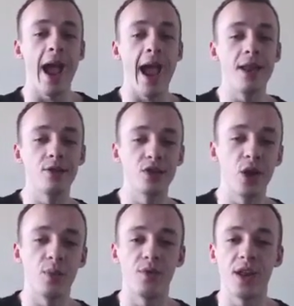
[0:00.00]
And on
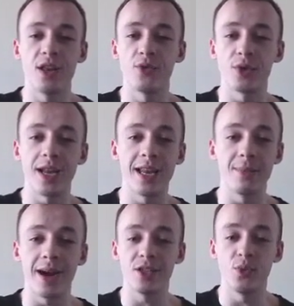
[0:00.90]
top of that, you're
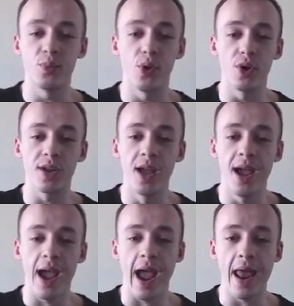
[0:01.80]
getting my support
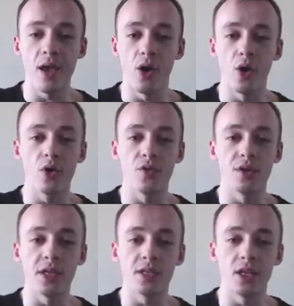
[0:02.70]
and all of
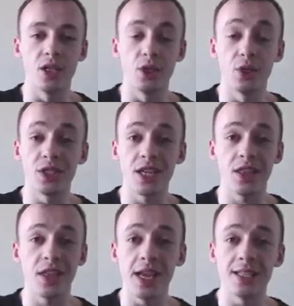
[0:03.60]
these juicy
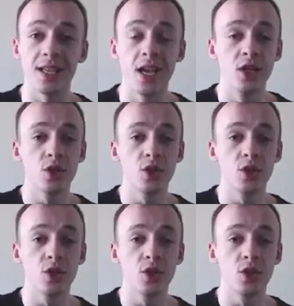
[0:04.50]
things.